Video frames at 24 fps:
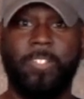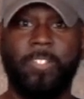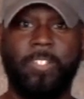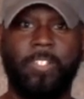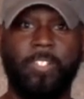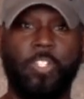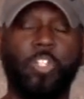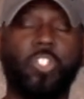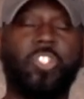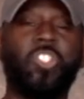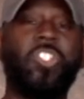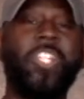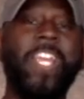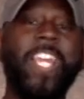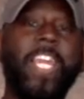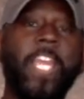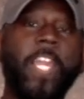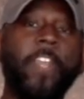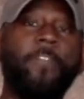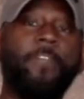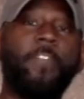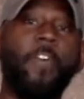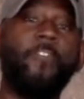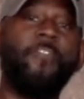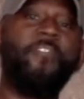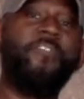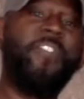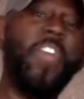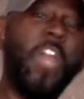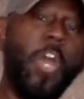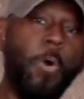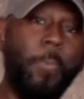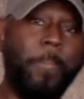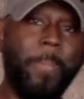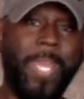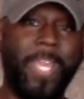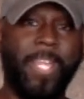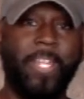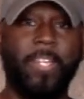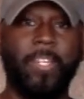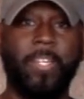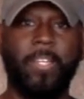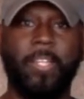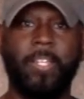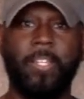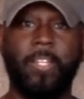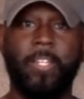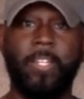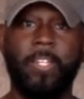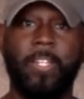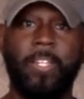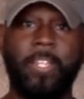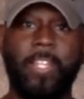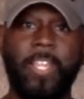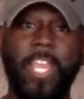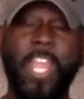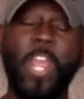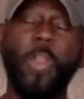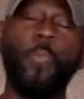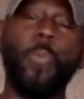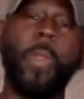You're seeking fulfillment in